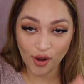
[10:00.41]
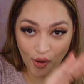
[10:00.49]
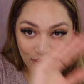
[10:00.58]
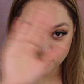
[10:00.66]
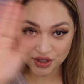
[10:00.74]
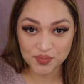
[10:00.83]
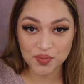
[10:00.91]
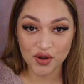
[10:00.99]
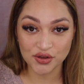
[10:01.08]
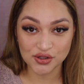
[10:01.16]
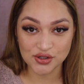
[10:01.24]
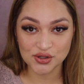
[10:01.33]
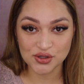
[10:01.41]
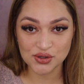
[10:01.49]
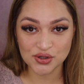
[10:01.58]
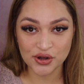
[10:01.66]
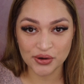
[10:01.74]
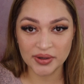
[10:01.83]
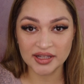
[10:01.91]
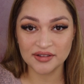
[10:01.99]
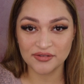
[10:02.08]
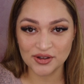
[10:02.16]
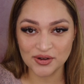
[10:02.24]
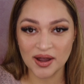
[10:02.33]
All these products, you should know it if you